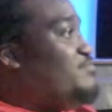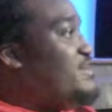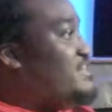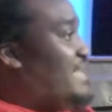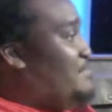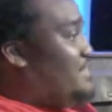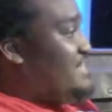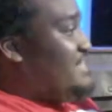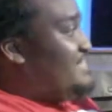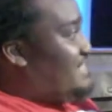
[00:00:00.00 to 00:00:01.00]
because I'm
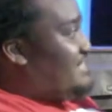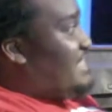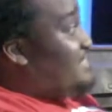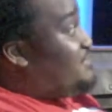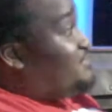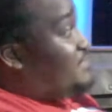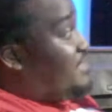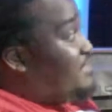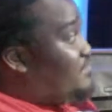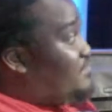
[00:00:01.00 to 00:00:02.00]
getting this education from him,